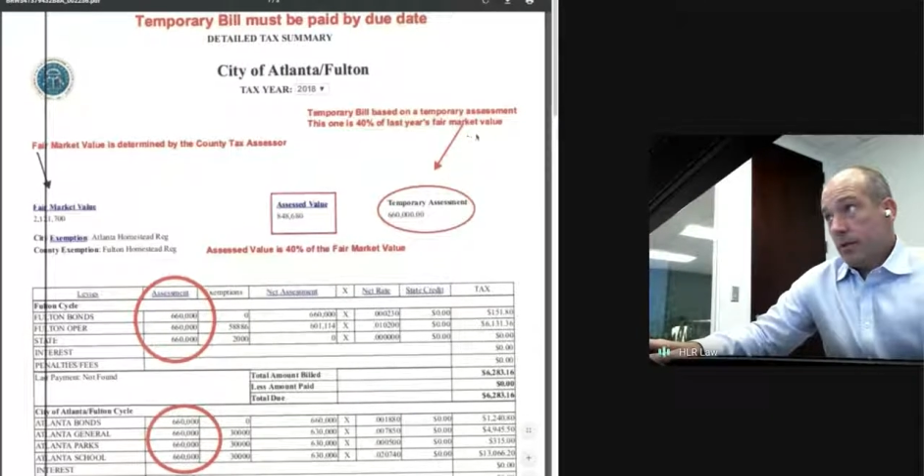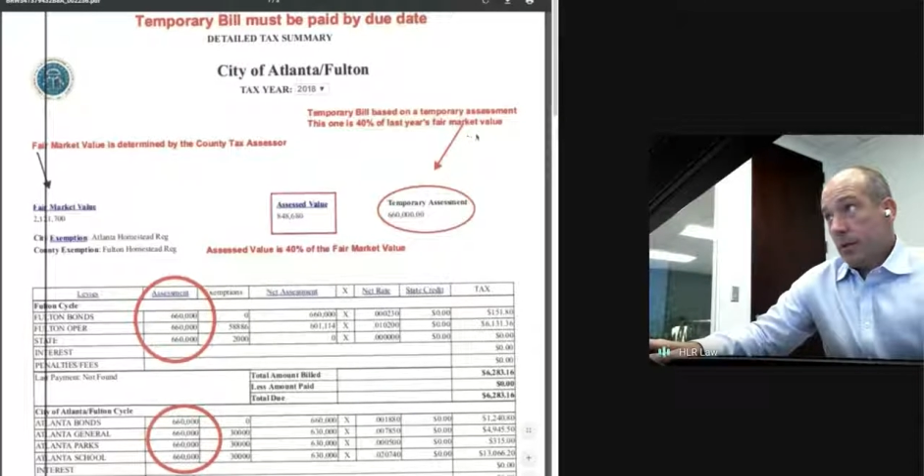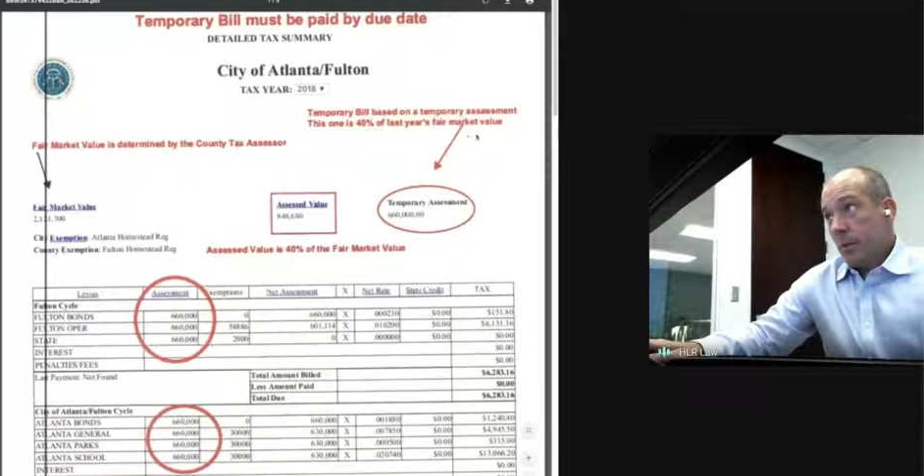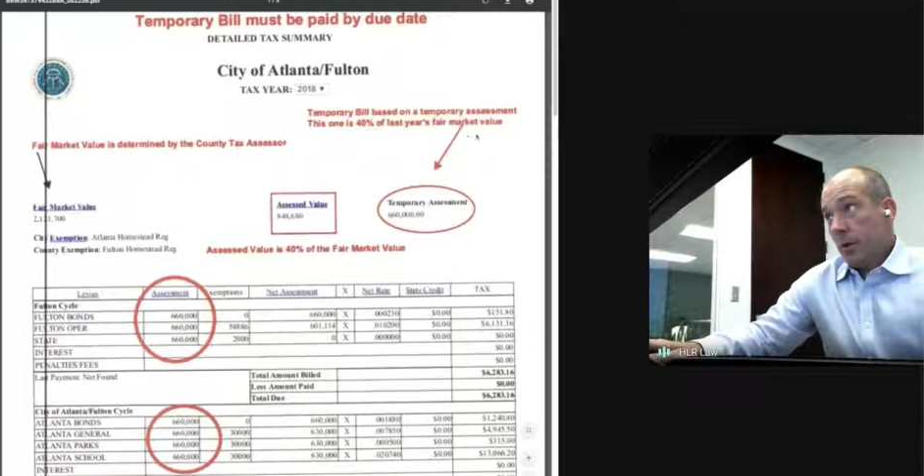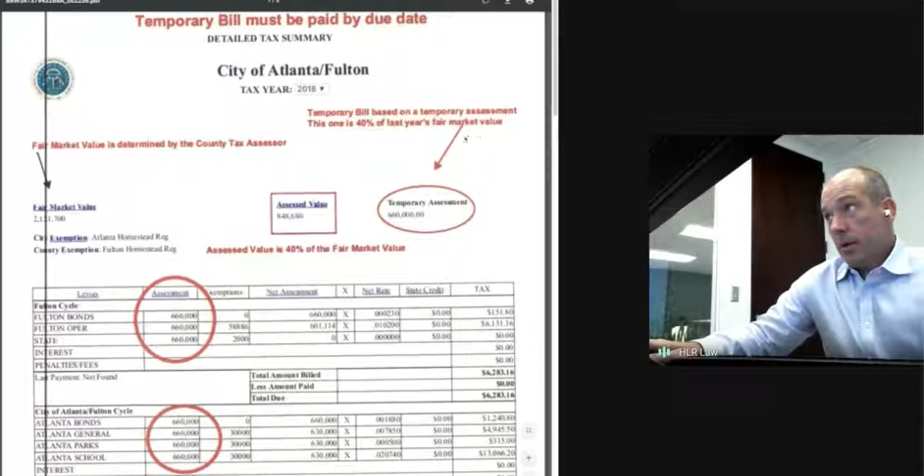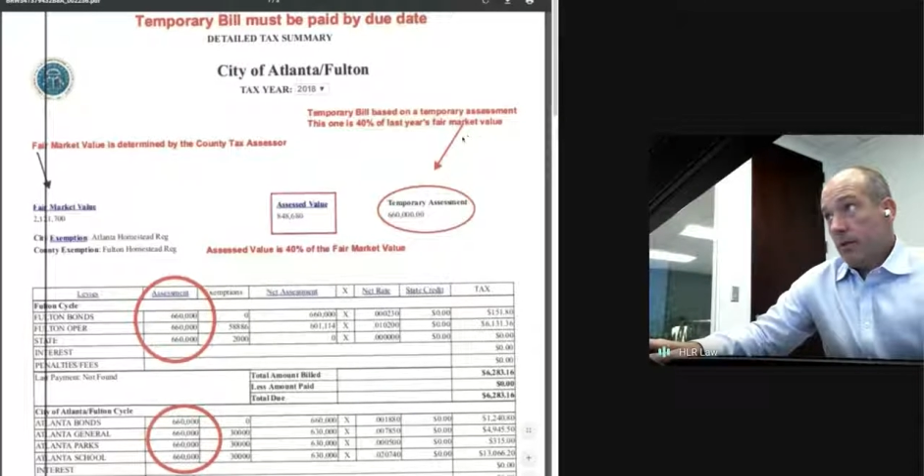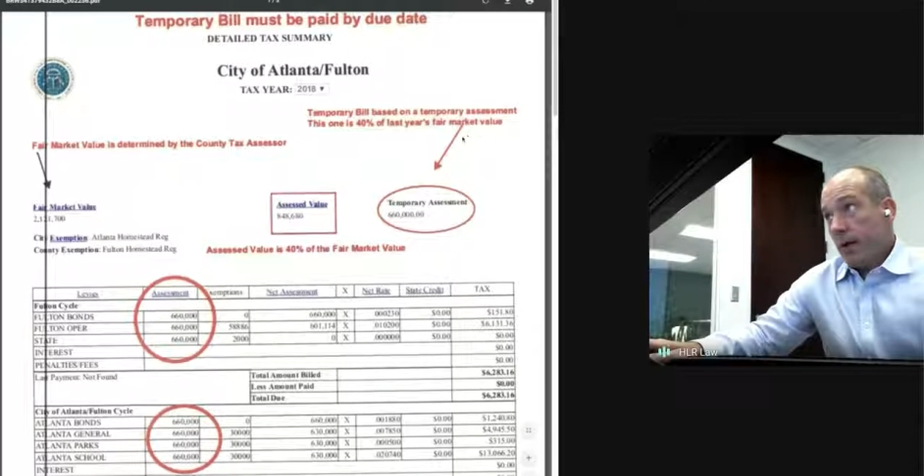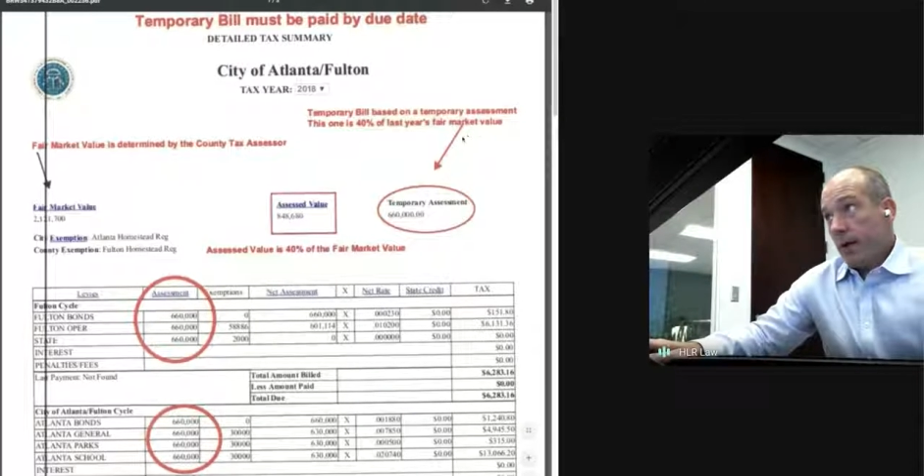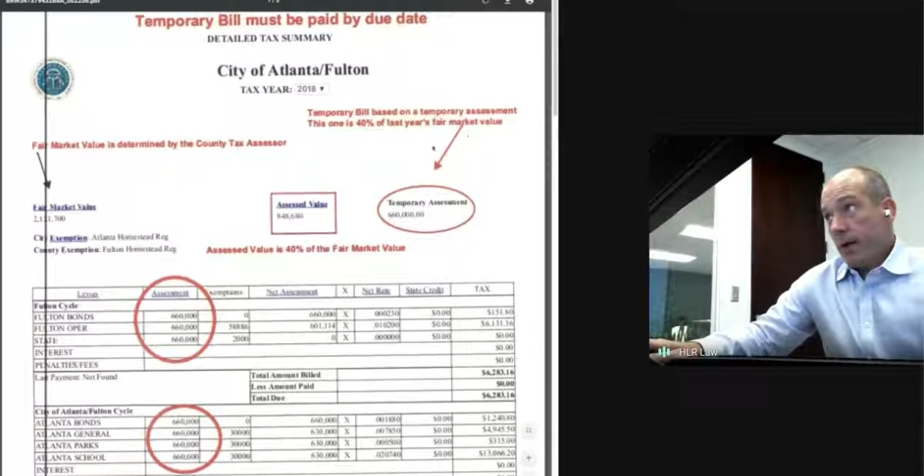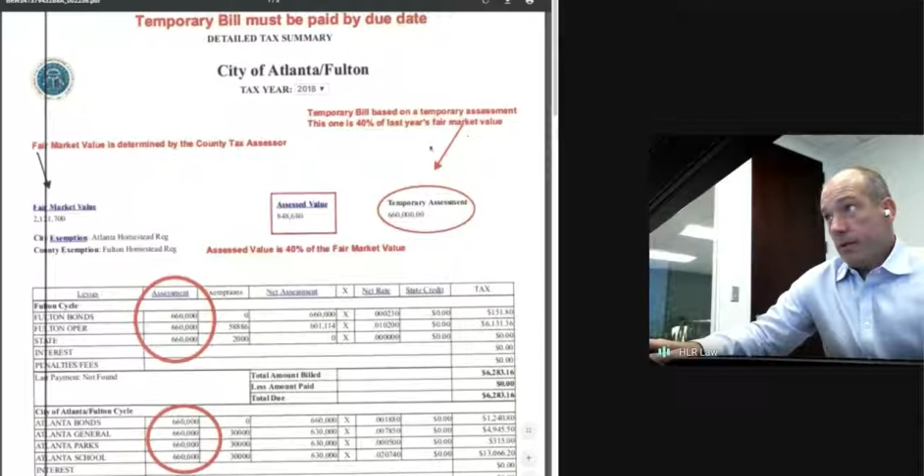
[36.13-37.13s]
fair market
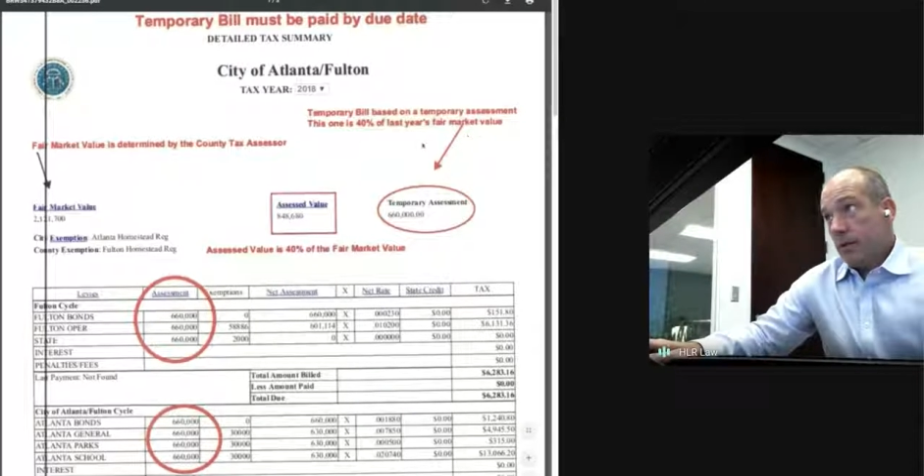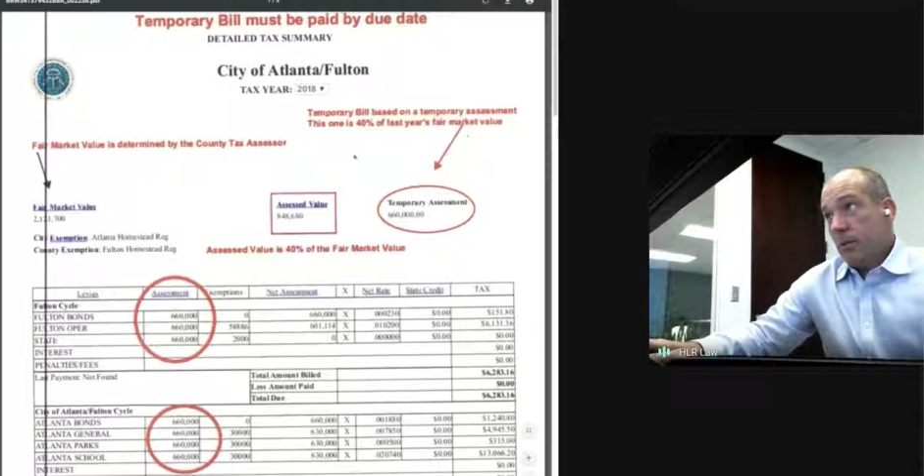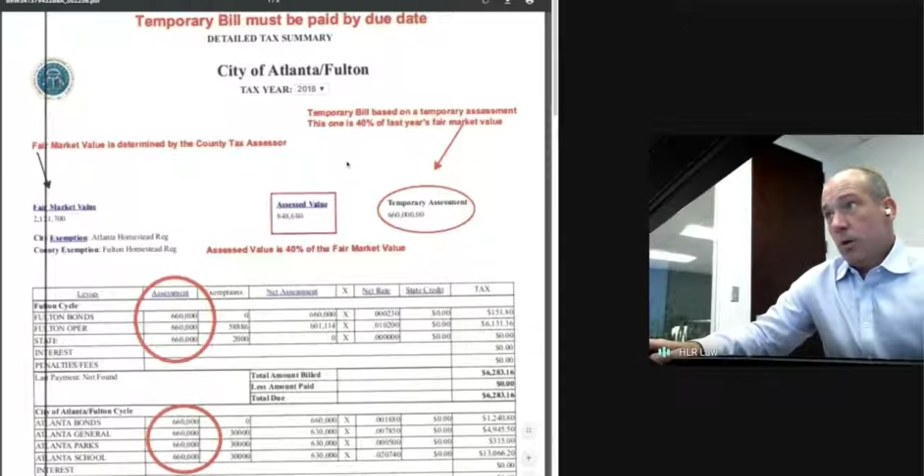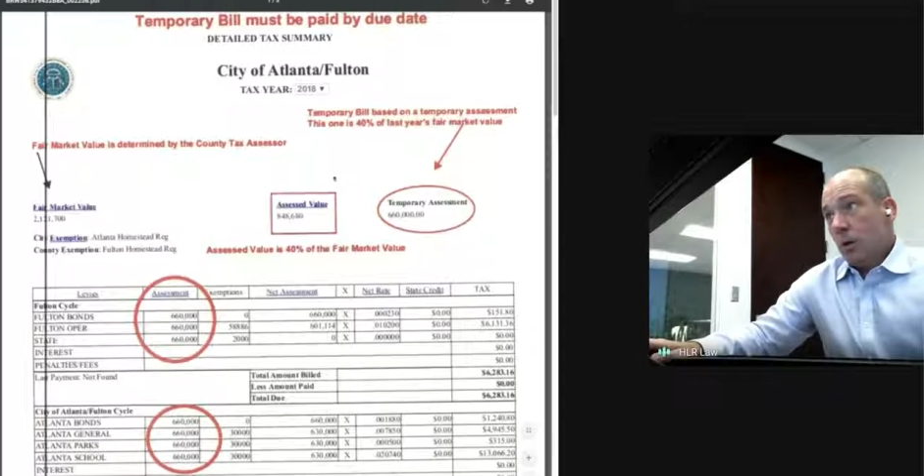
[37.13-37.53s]
value